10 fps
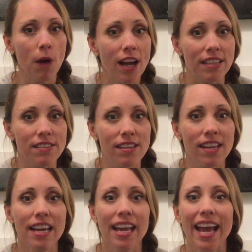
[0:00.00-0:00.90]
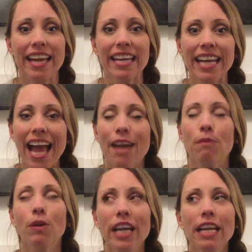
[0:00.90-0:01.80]
bonds. And
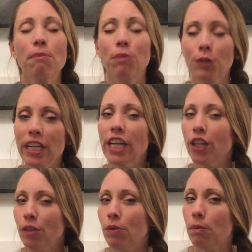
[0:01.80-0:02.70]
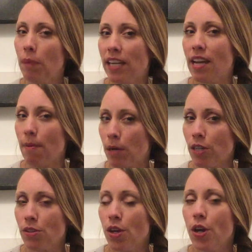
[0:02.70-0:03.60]
again, we're getting pretty good with big
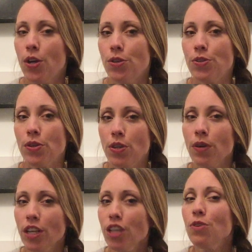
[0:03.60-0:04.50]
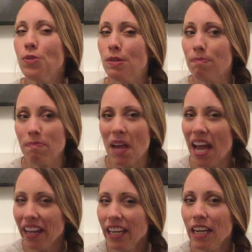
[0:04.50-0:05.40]
numbers. So you can use
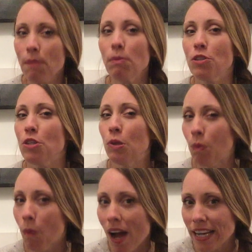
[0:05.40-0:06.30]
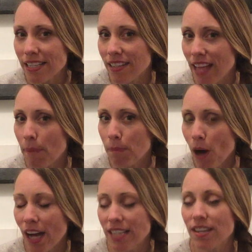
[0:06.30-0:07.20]
any numbers you want in that
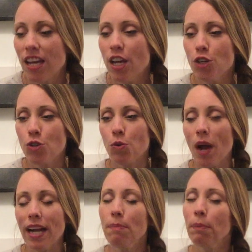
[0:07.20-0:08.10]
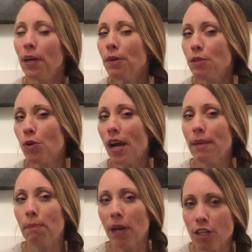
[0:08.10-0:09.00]
bond. Try to
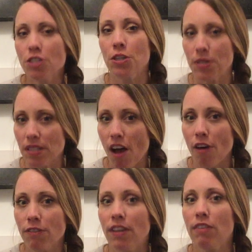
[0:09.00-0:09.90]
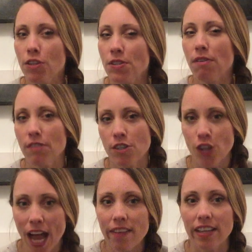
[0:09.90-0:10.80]
try to press yourself, give yourself a
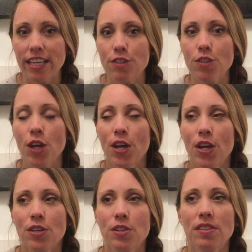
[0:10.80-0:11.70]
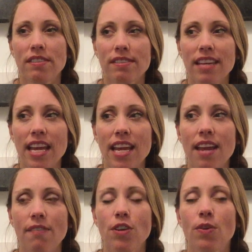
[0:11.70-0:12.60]
challenge to
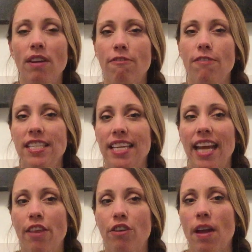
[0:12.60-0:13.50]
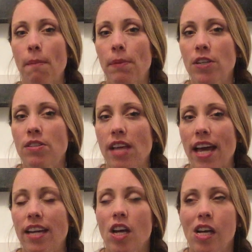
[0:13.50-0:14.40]
see if you can fit together numbers
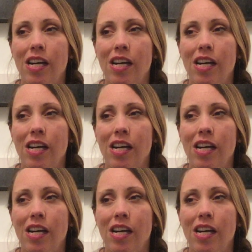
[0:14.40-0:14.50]
that